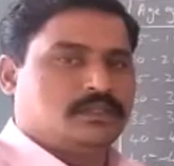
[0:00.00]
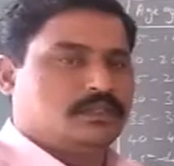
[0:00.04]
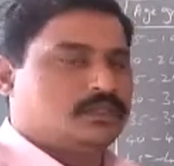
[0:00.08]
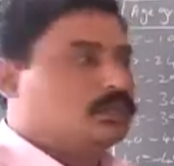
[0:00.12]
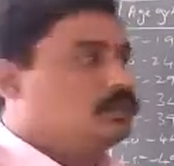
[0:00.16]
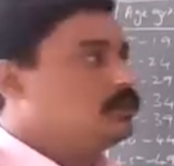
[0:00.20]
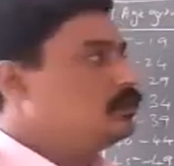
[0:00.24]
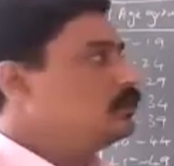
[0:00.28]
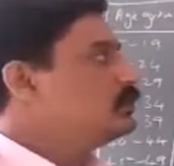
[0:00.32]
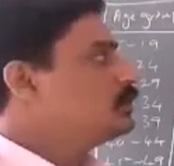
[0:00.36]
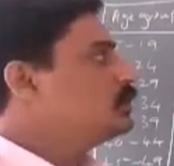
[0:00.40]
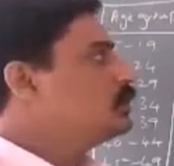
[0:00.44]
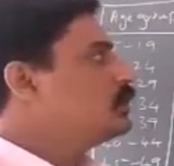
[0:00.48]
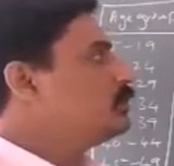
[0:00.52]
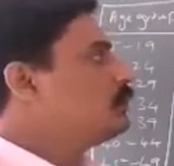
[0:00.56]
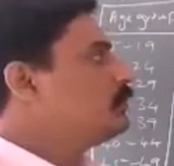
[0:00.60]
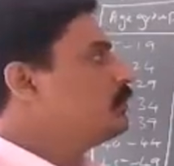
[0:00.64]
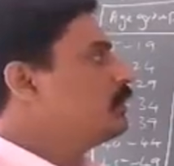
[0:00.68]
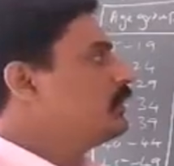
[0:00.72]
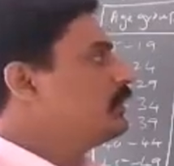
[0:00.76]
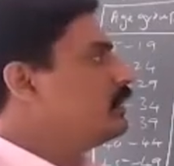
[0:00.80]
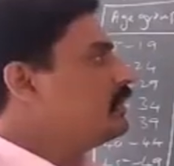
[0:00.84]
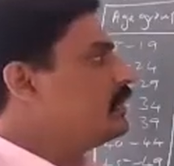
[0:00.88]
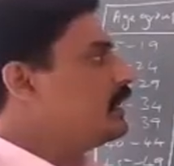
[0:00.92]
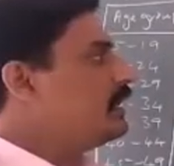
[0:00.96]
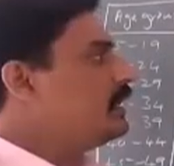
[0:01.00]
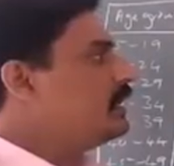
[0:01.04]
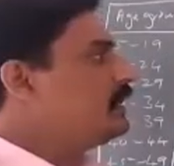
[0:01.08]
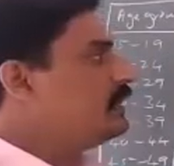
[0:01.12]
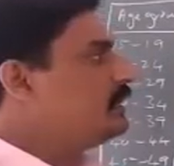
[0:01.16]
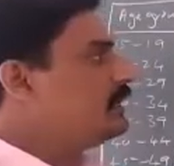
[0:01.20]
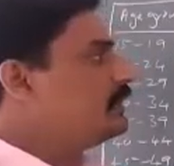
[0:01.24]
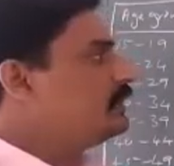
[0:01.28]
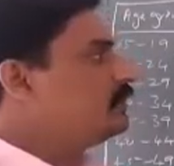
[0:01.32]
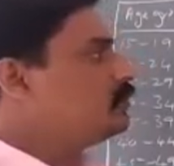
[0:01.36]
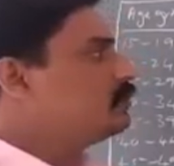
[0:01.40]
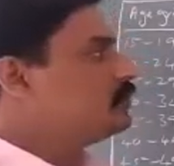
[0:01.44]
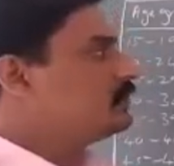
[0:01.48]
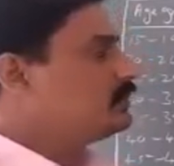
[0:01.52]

So 0.9 into